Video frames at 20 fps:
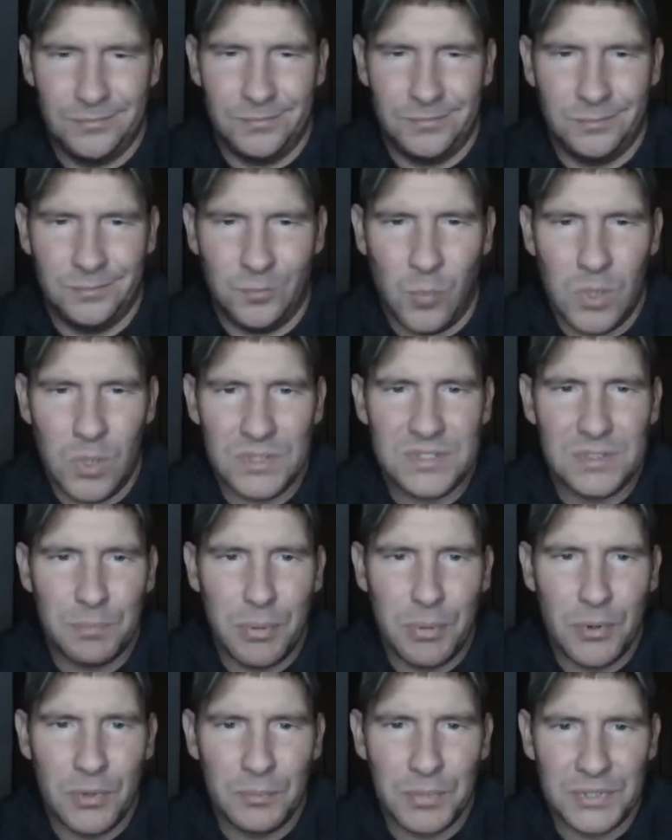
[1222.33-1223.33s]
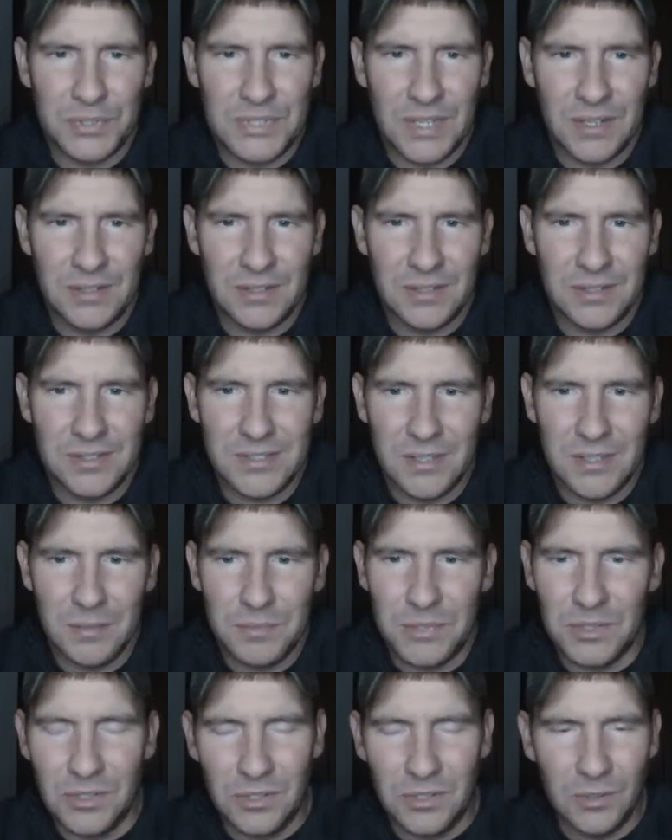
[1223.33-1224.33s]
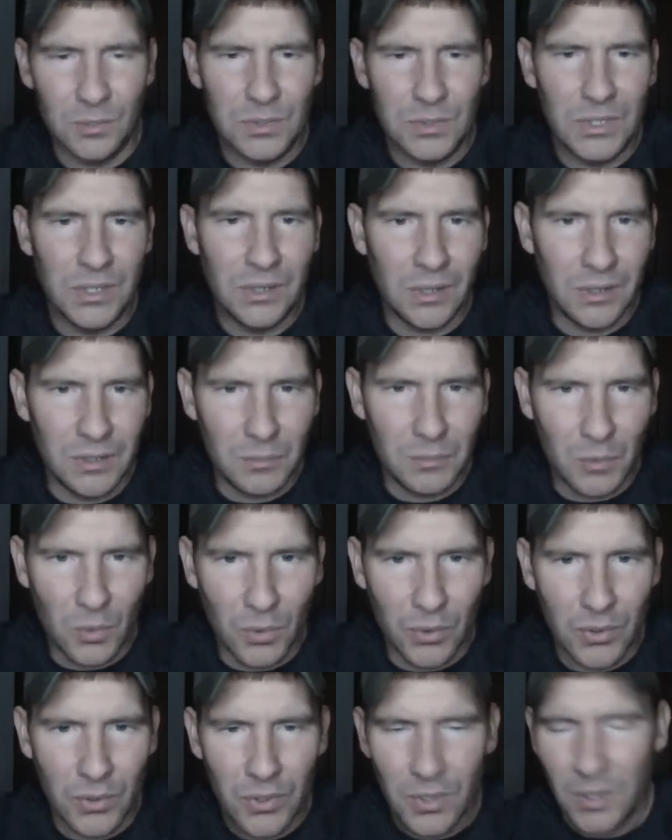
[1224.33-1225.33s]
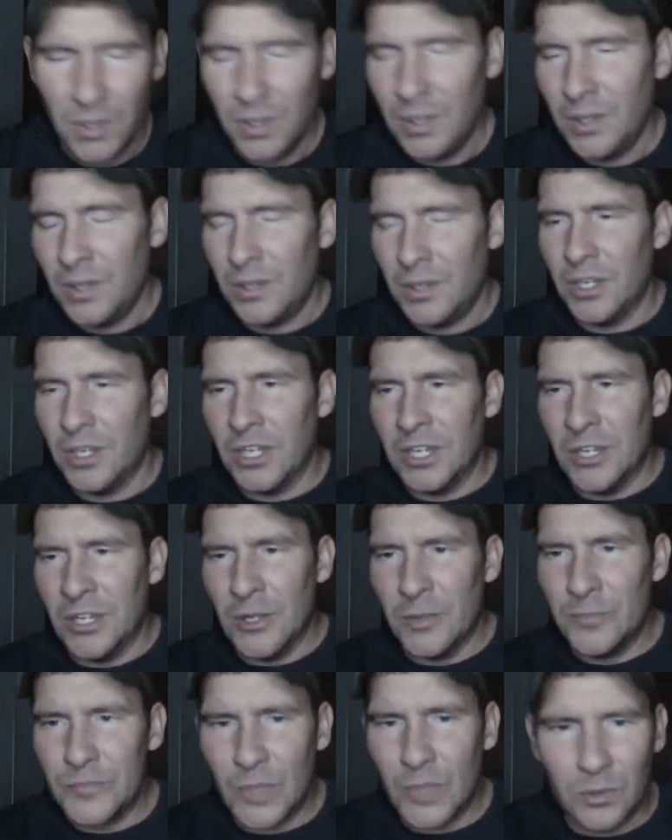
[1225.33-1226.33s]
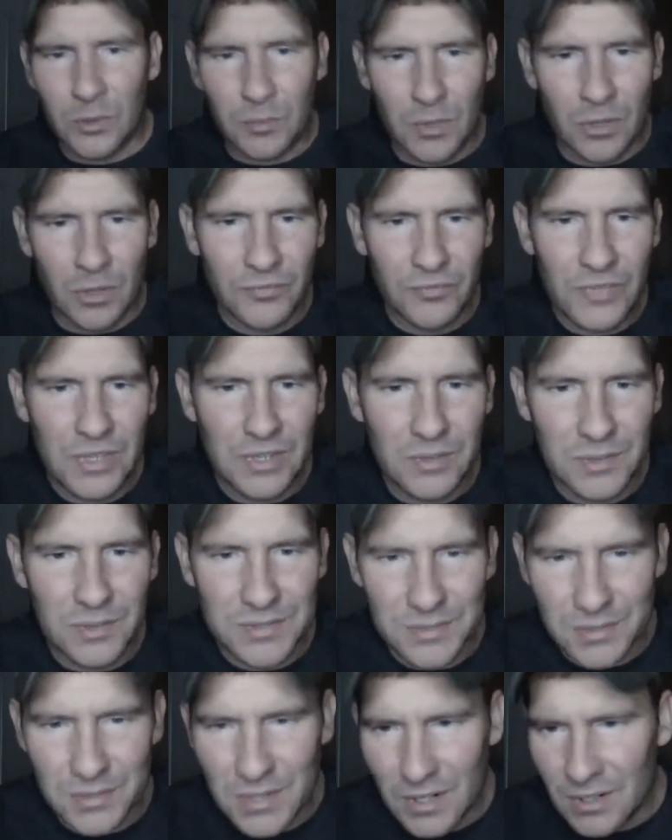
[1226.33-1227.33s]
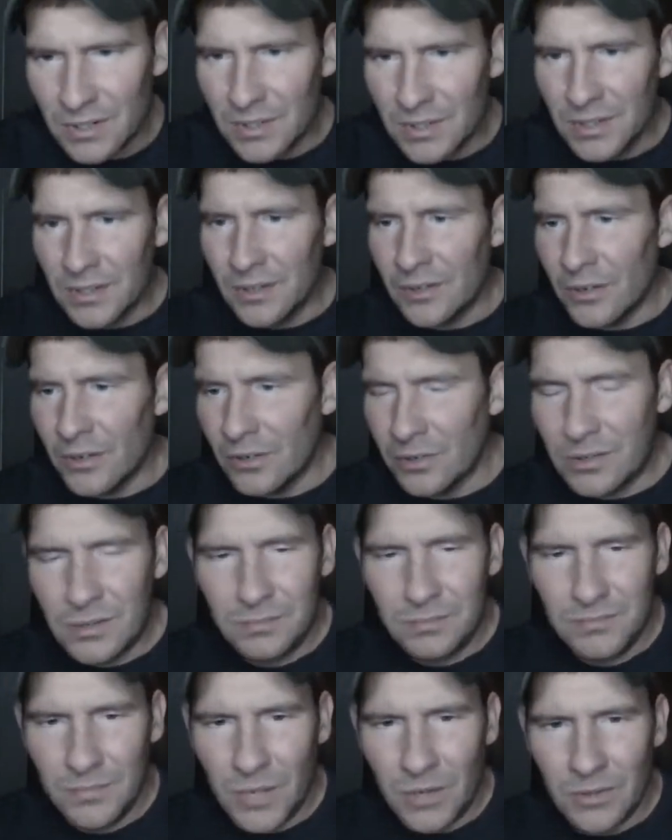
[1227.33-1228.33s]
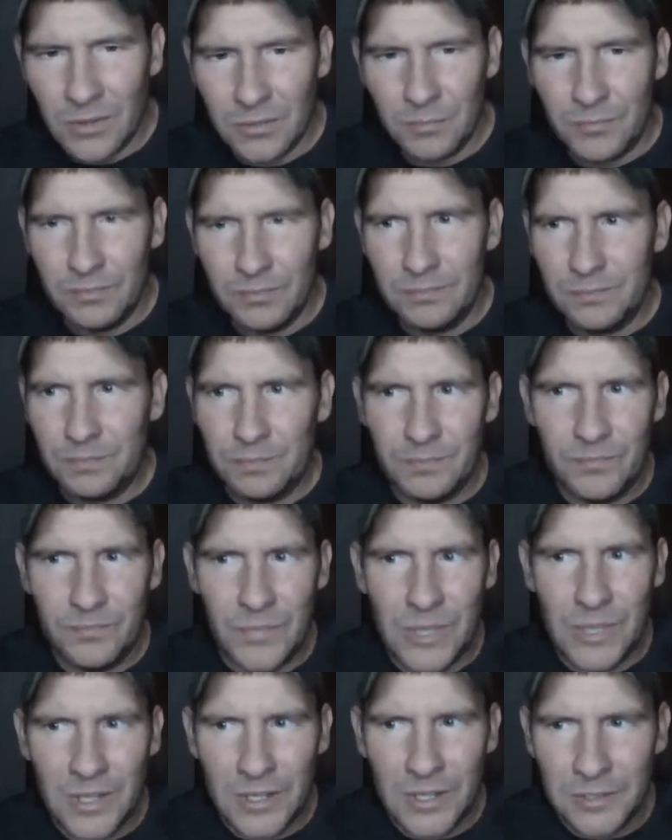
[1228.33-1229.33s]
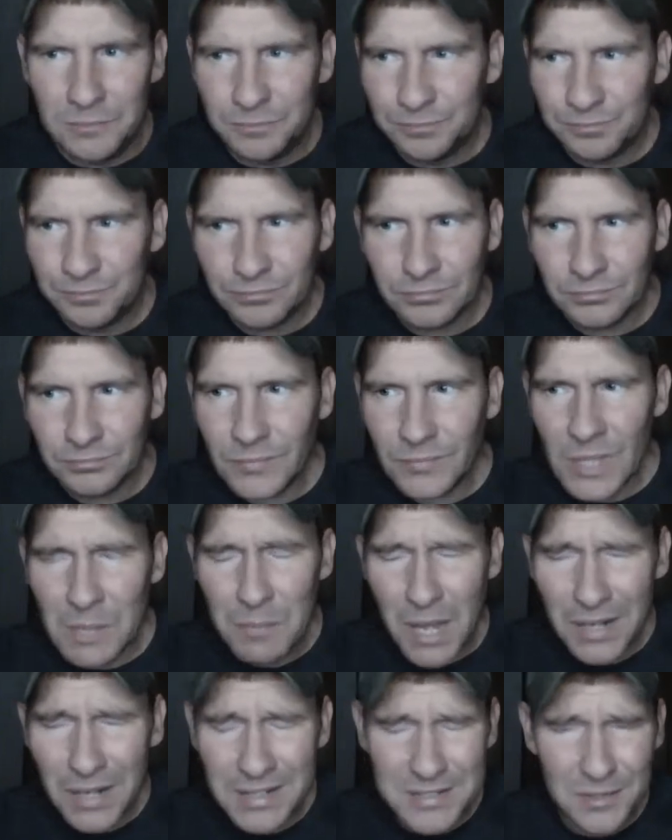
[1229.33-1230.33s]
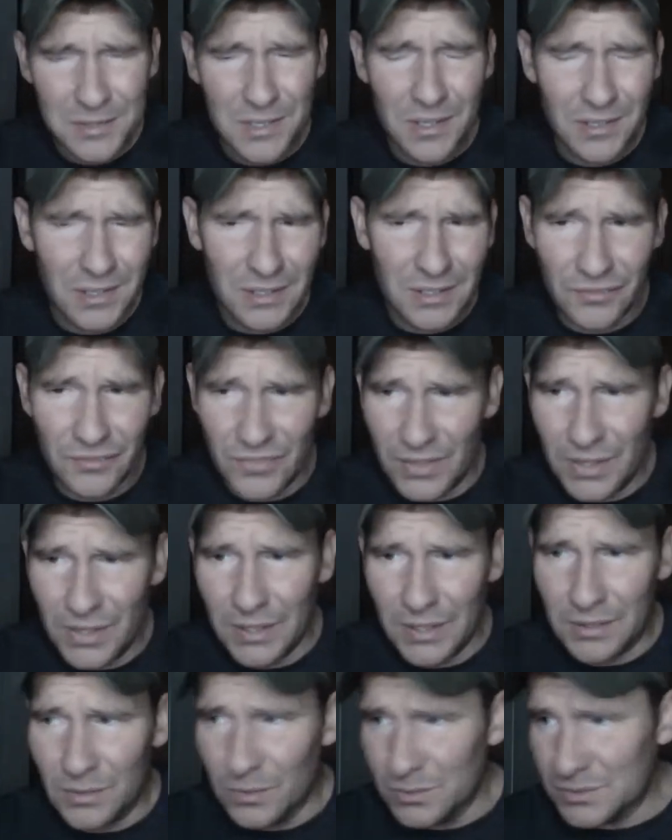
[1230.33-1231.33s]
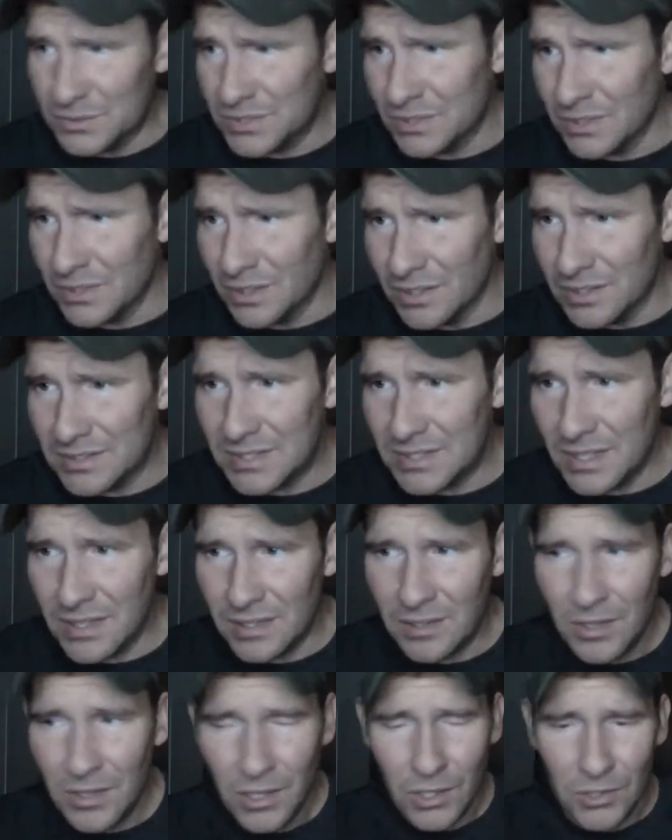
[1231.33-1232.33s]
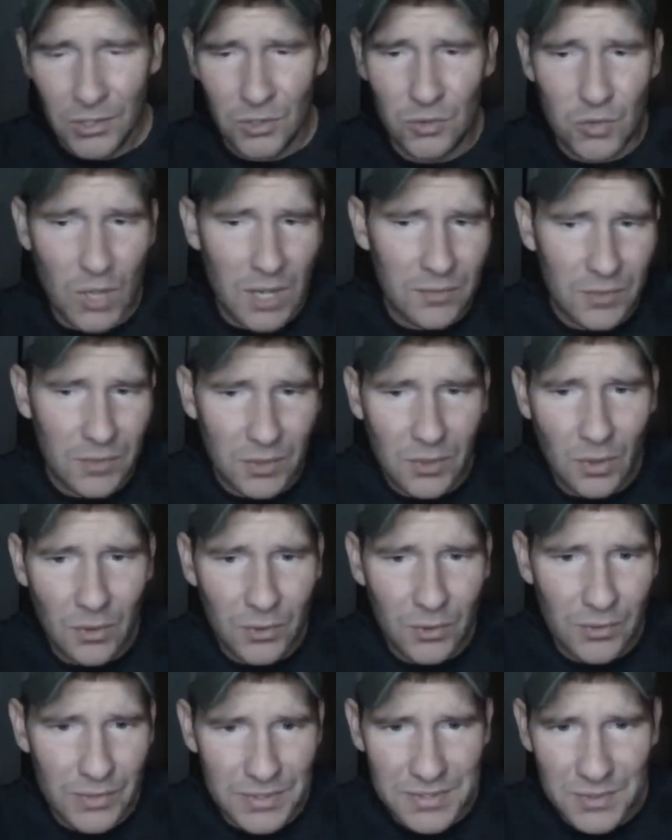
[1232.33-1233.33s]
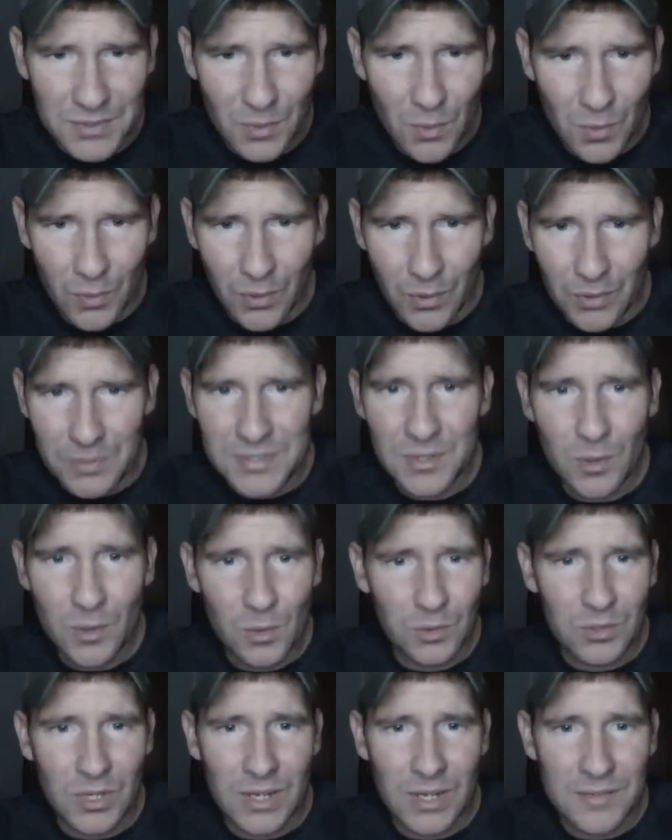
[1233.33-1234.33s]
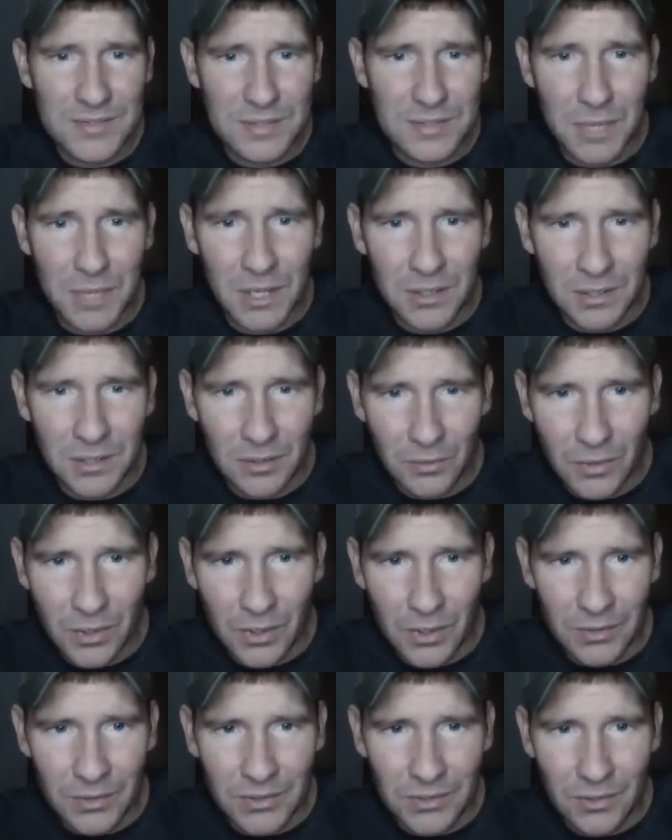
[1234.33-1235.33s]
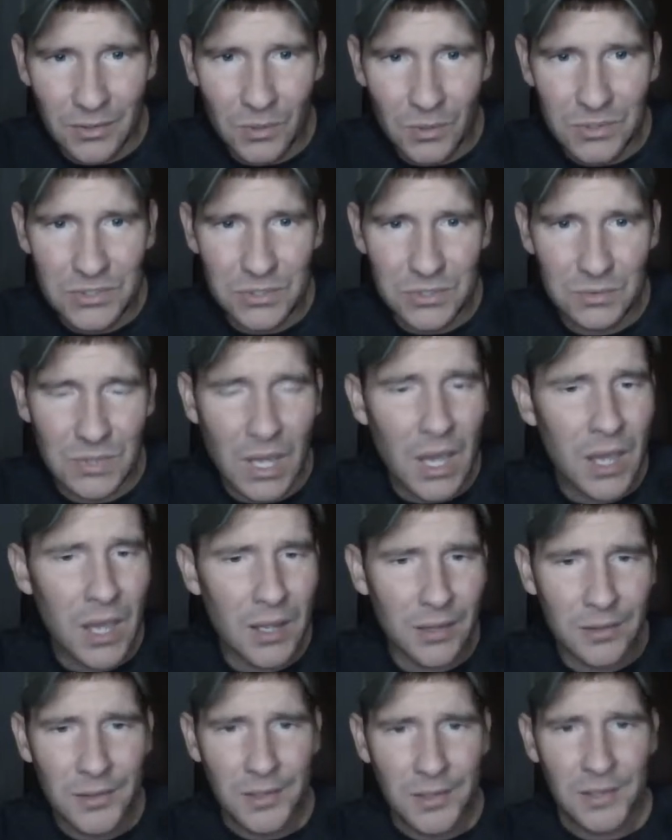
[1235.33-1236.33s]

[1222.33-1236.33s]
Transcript: what's the point in protecting something you don't need anymore? Our vehicles are kind of like, or our bodies are kind of like vehicles. It's kind of like you drive your car to the store. Our soul drives the body around. Once you die,